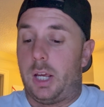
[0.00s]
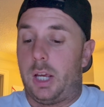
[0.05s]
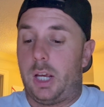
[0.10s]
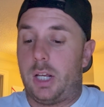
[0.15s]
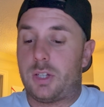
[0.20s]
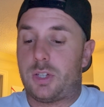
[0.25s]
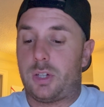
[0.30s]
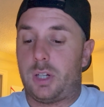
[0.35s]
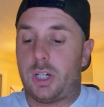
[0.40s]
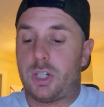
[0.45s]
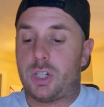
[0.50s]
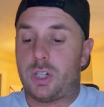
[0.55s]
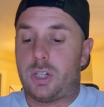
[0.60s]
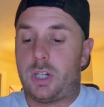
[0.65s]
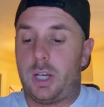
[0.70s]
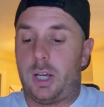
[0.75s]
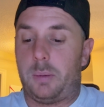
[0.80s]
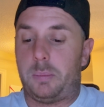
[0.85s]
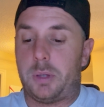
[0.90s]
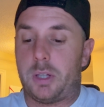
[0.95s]
Insulation
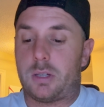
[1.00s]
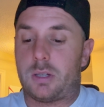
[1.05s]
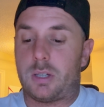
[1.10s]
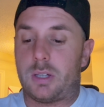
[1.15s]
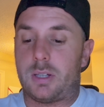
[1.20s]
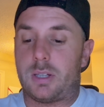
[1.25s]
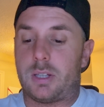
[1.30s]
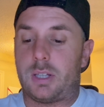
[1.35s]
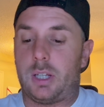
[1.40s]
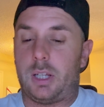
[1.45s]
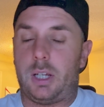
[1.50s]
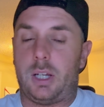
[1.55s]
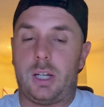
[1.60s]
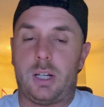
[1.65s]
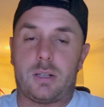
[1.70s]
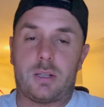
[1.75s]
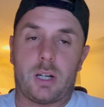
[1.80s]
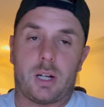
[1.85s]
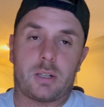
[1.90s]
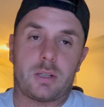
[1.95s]
tape. This is
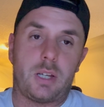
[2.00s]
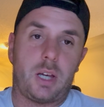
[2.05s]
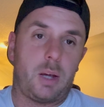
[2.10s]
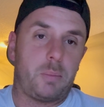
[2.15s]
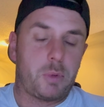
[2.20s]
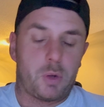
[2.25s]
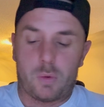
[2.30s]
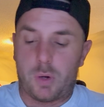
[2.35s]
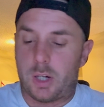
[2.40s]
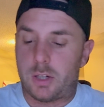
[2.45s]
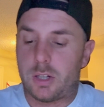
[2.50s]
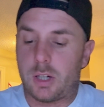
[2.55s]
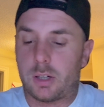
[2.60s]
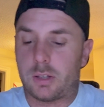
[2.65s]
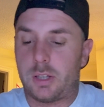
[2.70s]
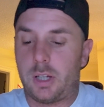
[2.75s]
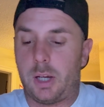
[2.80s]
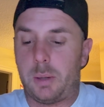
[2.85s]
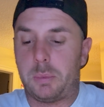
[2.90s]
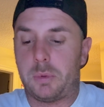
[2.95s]
the tuck tape, the red
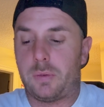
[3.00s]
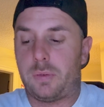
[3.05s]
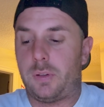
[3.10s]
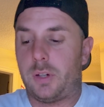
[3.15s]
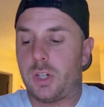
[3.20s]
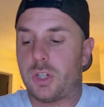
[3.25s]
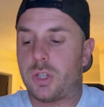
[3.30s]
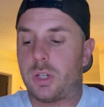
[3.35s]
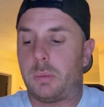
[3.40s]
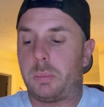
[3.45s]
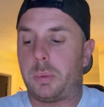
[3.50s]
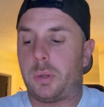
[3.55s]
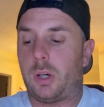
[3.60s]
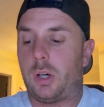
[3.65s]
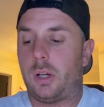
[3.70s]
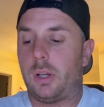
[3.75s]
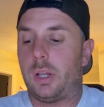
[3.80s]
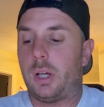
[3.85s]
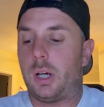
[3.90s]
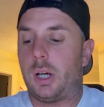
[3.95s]
tuck tape to finish up
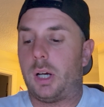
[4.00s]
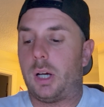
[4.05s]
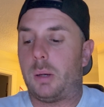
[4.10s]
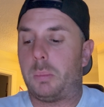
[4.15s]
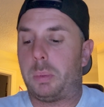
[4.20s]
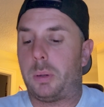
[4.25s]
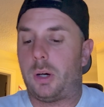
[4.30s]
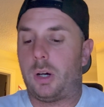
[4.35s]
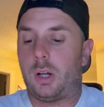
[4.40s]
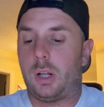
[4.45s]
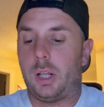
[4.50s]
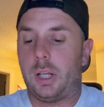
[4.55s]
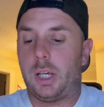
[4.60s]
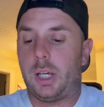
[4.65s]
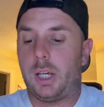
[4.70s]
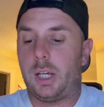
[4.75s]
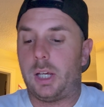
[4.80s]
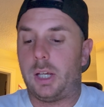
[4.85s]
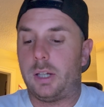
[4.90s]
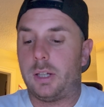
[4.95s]
all the
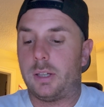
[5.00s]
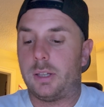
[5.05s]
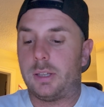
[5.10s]
poly.